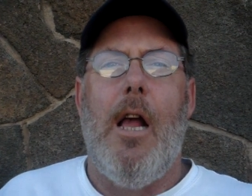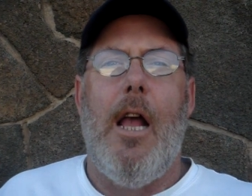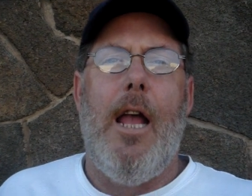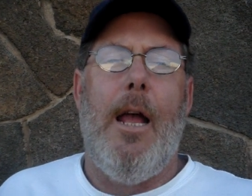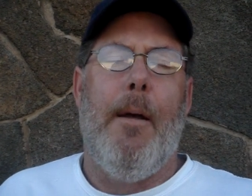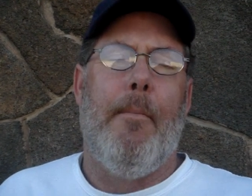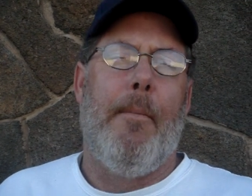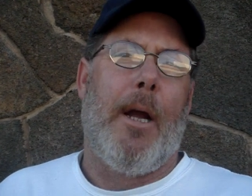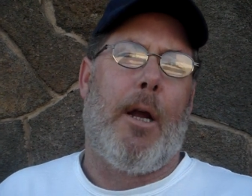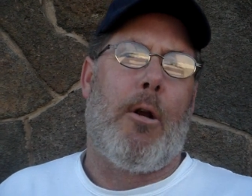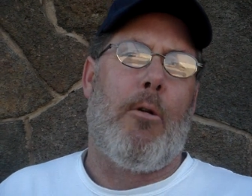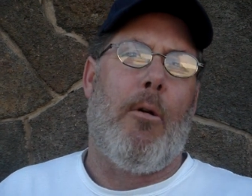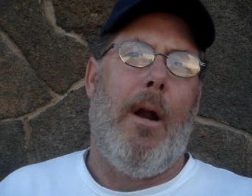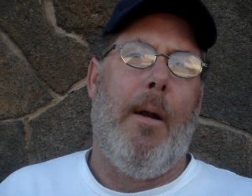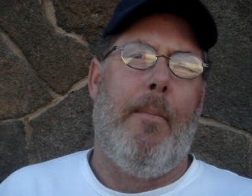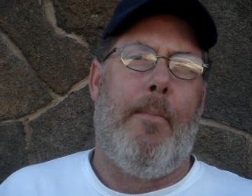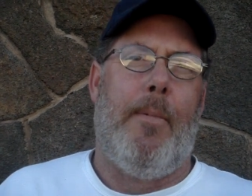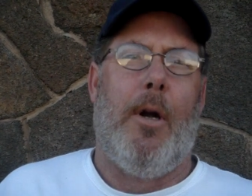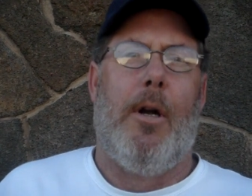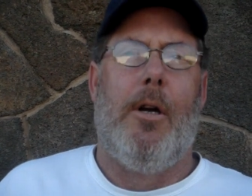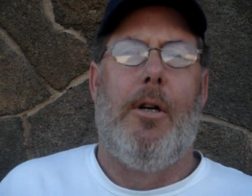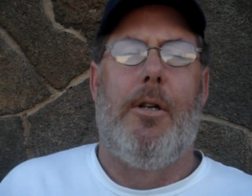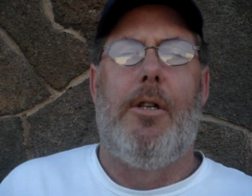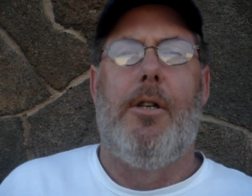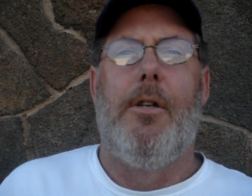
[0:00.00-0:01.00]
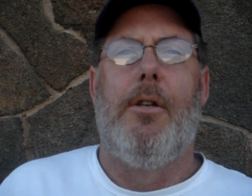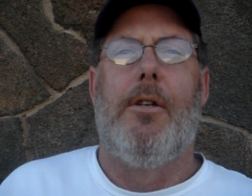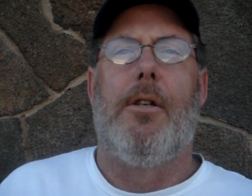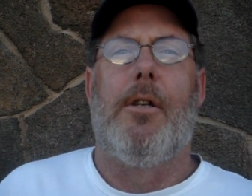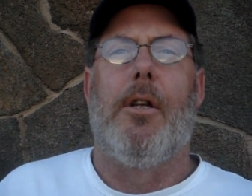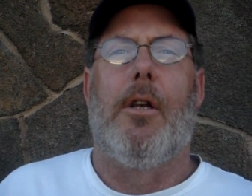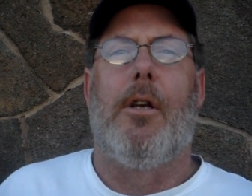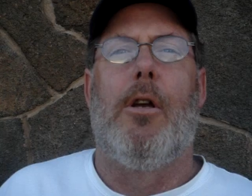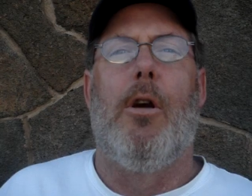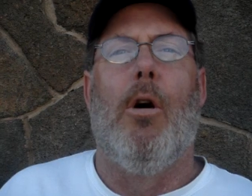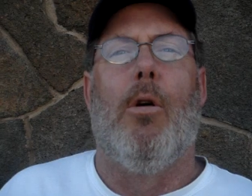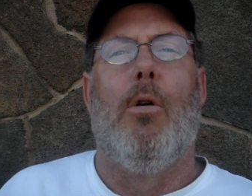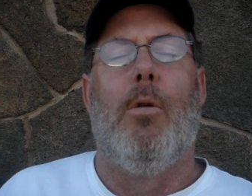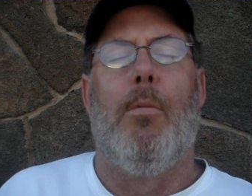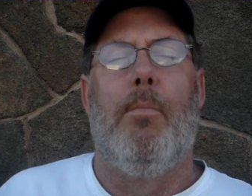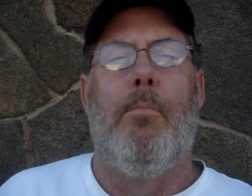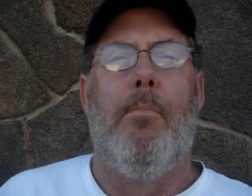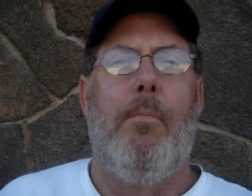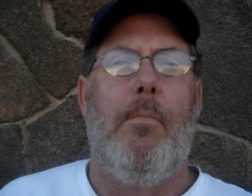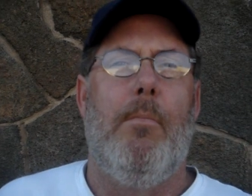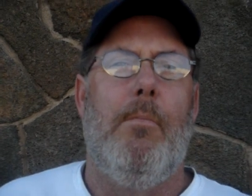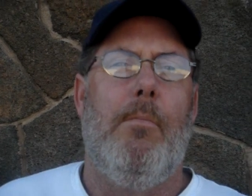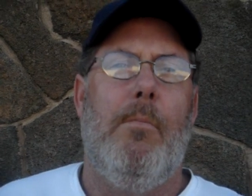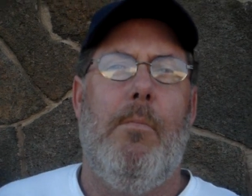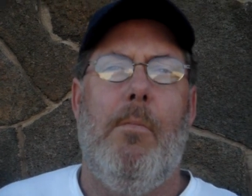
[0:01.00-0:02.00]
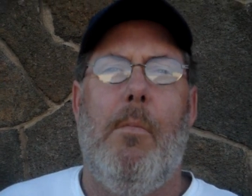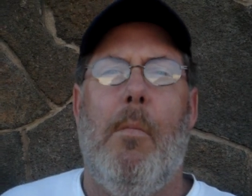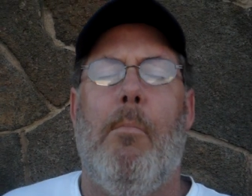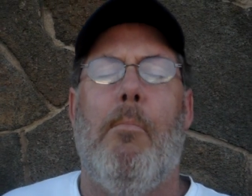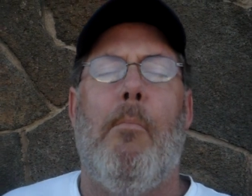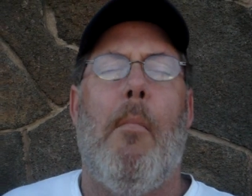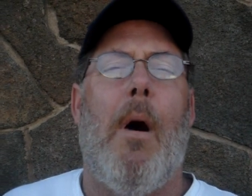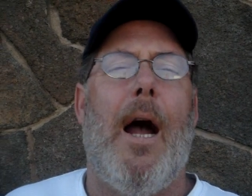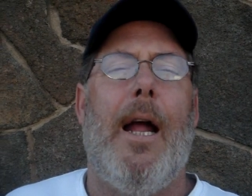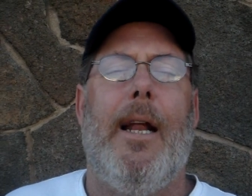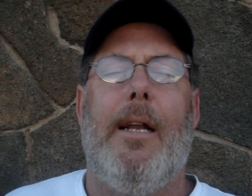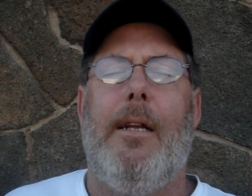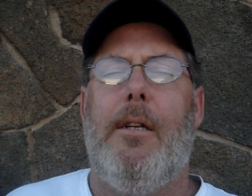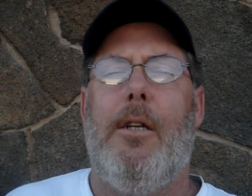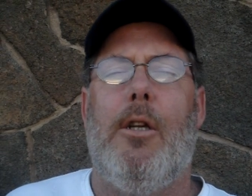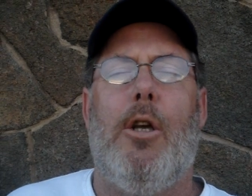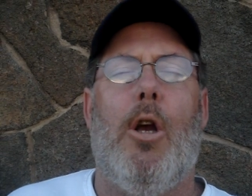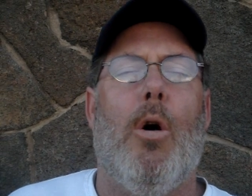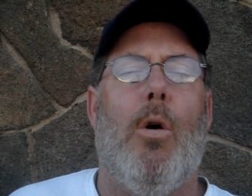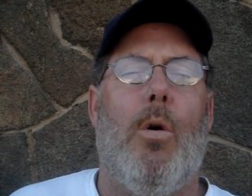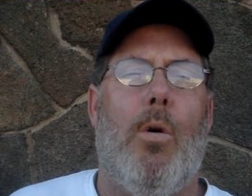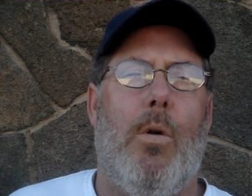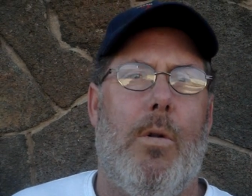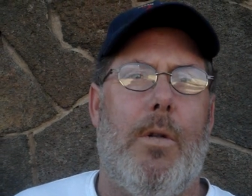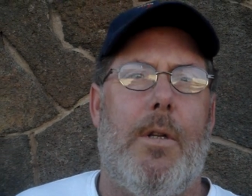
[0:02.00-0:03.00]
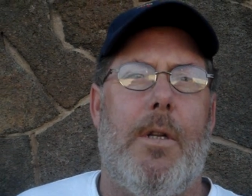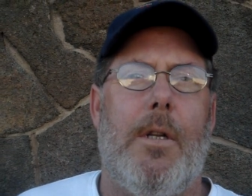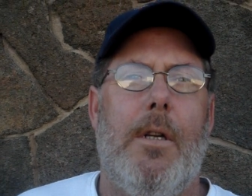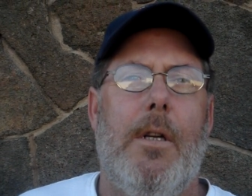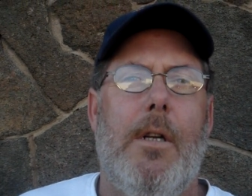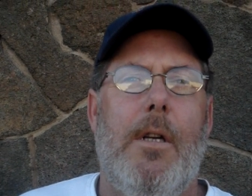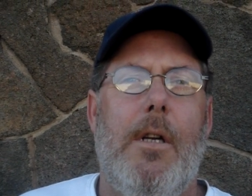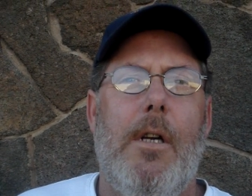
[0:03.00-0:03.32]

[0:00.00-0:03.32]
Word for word: And my grandparents used to mine gold.